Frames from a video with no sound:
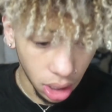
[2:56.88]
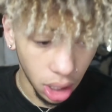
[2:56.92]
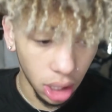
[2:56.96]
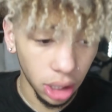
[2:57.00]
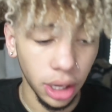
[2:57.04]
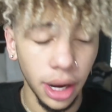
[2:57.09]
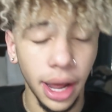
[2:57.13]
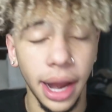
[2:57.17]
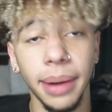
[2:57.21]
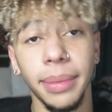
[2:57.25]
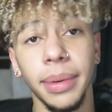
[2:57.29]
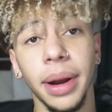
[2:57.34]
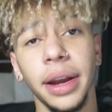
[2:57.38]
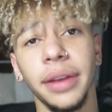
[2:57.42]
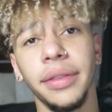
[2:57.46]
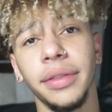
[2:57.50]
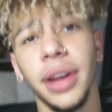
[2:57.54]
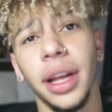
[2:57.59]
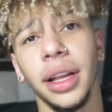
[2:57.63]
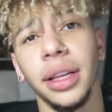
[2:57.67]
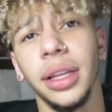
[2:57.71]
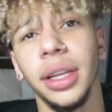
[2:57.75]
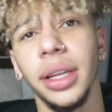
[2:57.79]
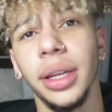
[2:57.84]
Oh God, I'm not
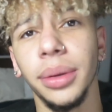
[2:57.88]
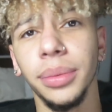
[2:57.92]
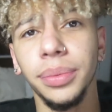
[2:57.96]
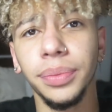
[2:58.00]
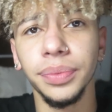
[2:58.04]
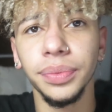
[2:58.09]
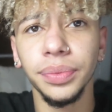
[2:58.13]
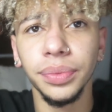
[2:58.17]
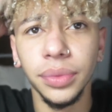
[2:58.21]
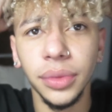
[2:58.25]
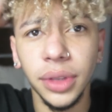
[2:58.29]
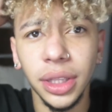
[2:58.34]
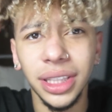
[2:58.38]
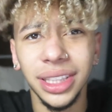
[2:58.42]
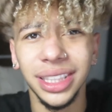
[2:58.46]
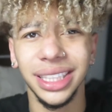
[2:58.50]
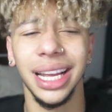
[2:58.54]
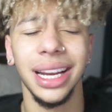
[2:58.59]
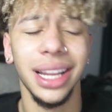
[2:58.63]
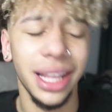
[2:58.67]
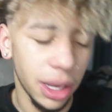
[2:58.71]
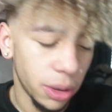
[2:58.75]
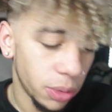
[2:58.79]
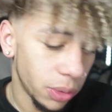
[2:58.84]
even that lit. Cause it's
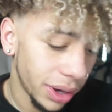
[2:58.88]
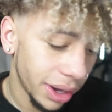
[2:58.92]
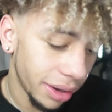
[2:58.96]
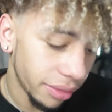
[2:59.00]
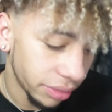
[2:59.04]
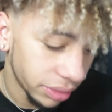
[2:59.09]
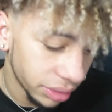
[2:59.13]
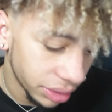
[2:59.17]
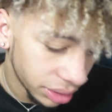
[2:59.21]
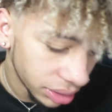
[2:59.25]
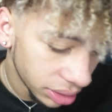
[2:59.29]
kind of like whatever.